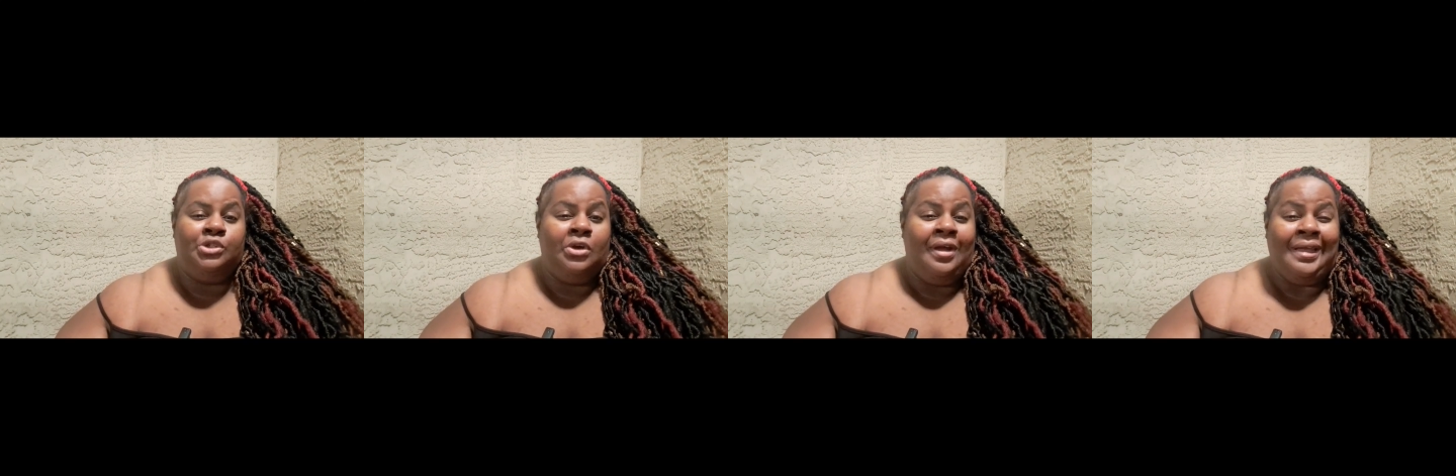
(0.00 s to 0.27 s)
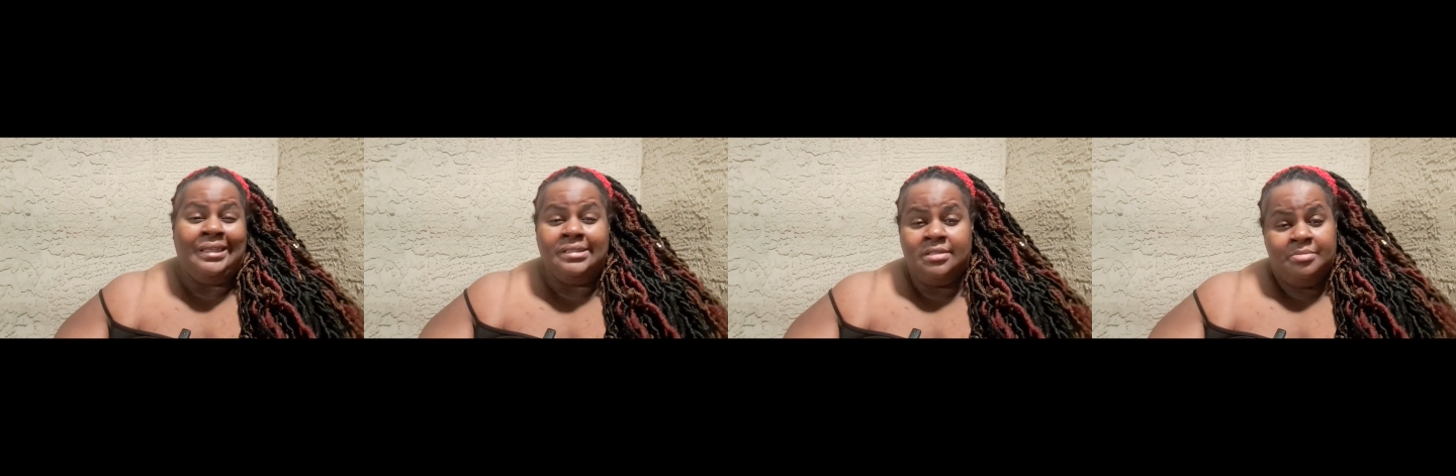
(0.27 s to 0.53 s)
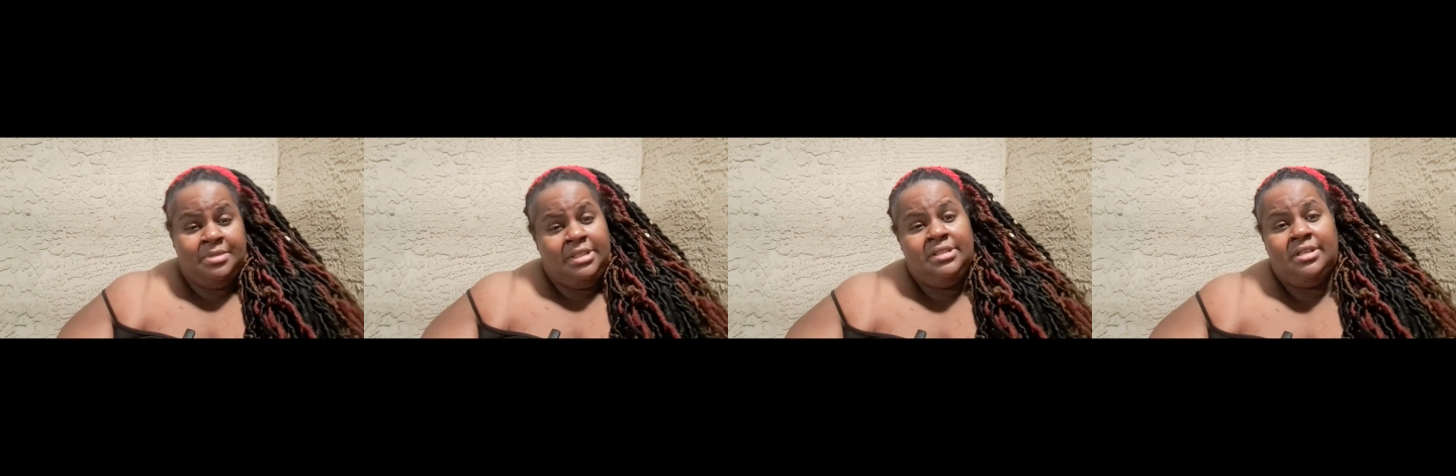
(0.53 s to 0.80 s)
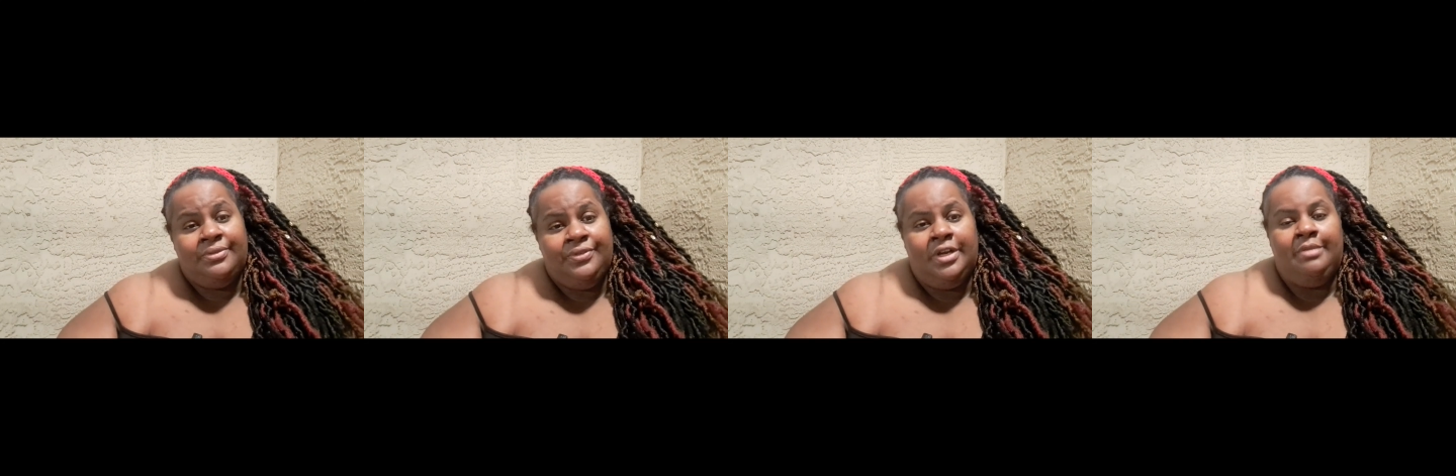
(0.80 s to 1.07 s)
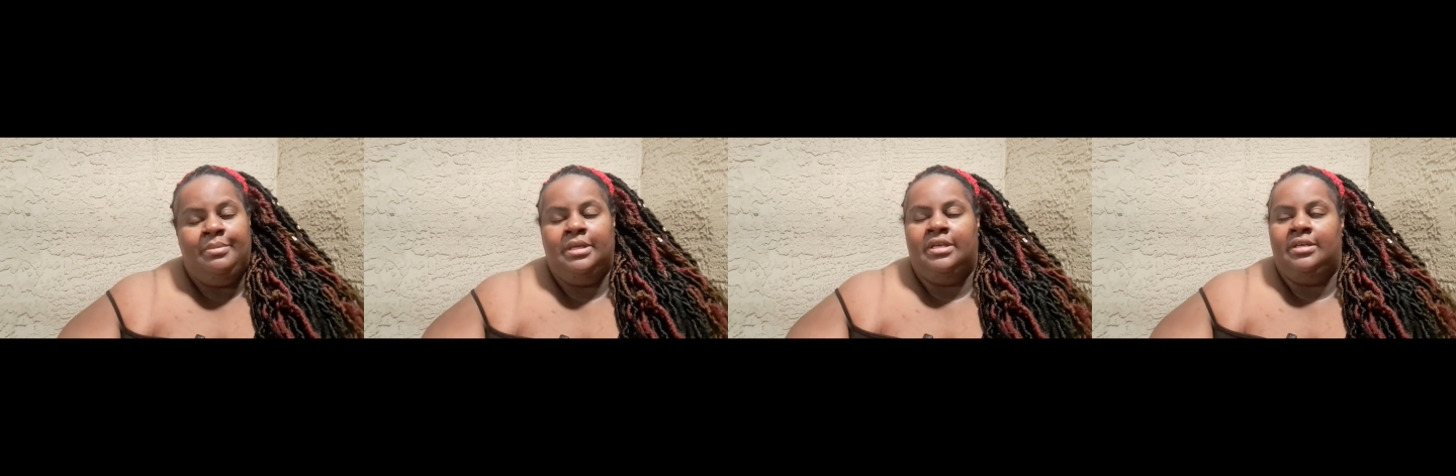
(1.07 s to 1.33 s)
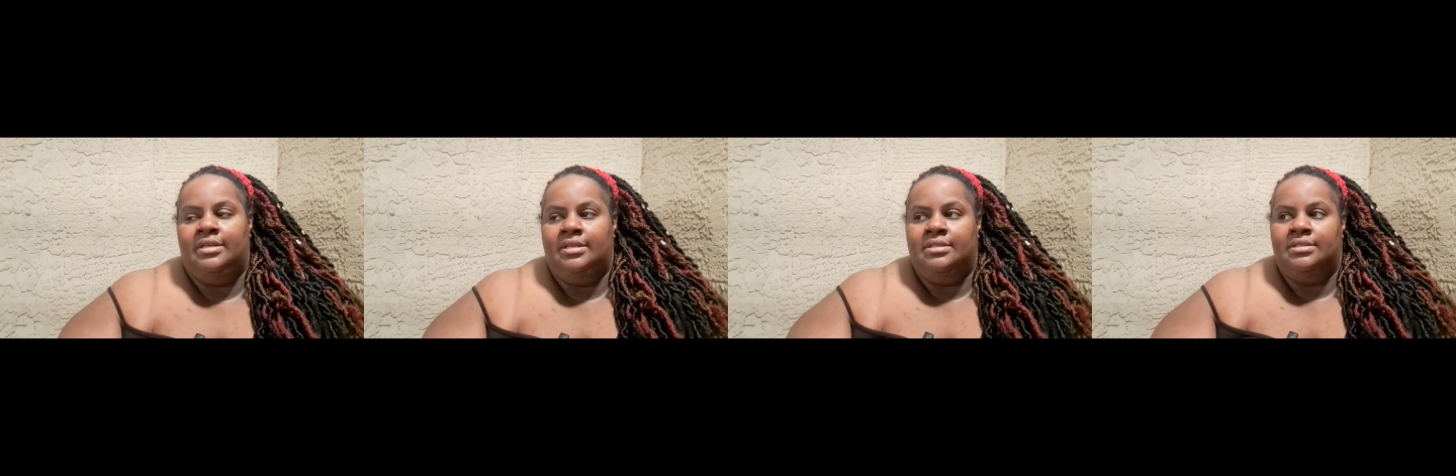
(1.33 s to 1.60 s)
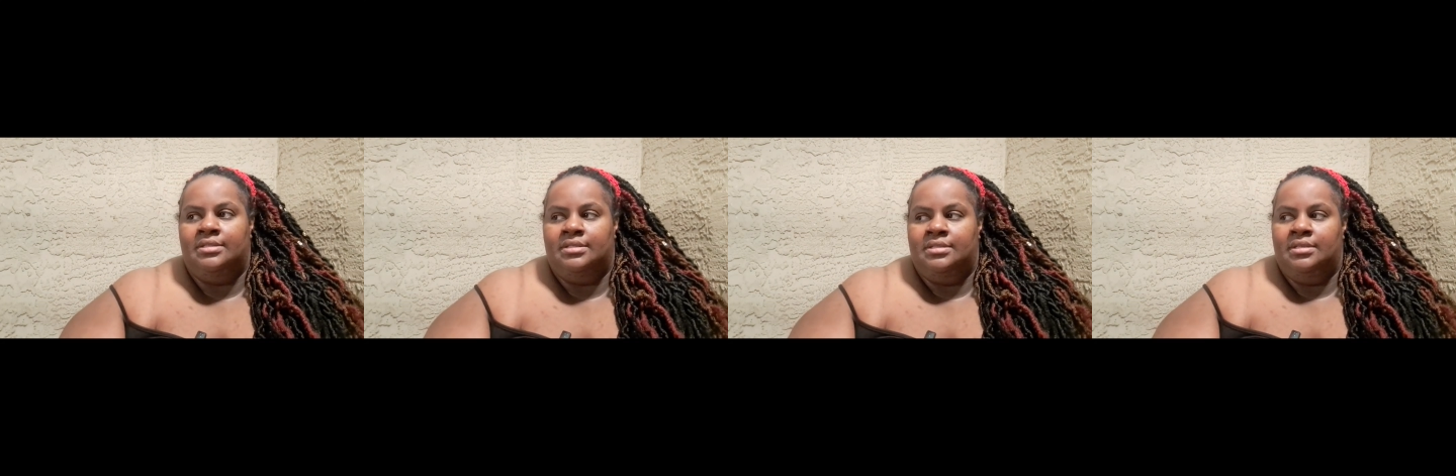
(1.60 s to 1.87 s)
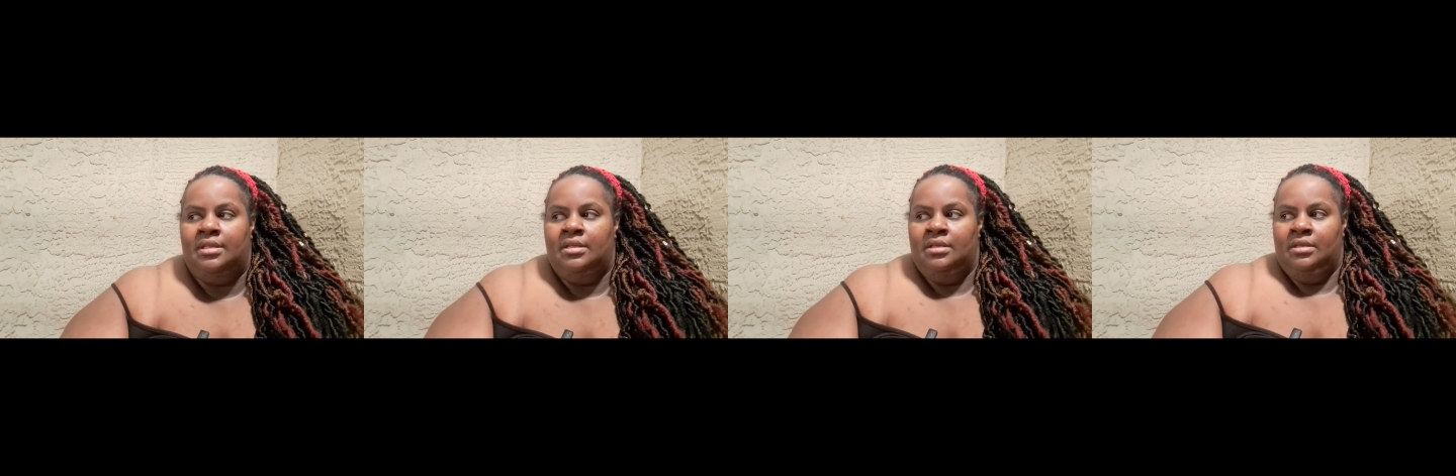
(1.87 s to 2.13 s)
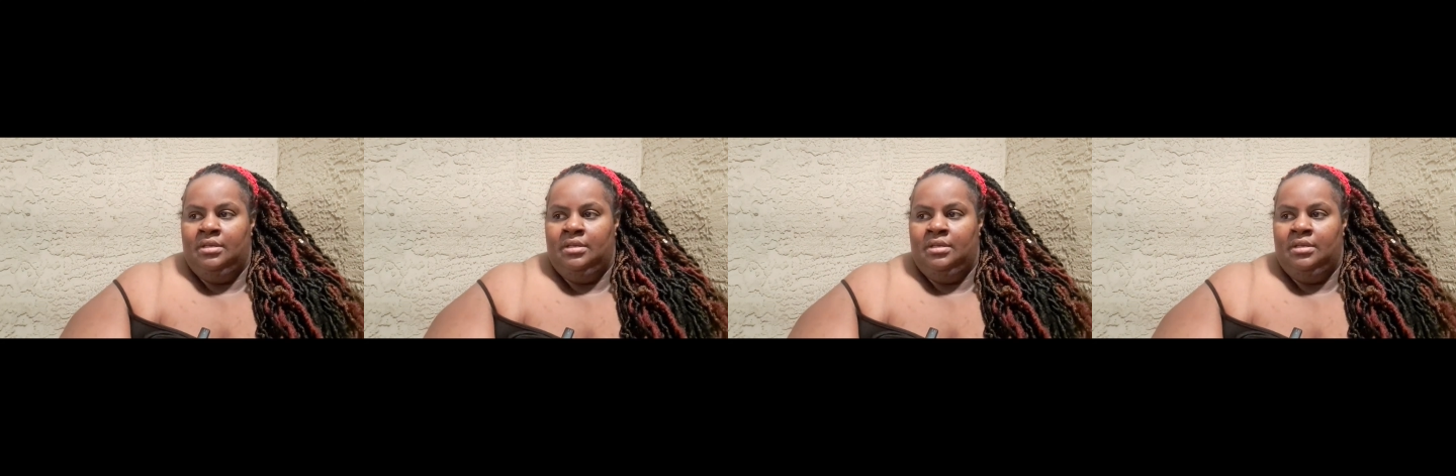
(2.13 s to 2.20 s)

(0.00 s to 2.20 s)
trying something different because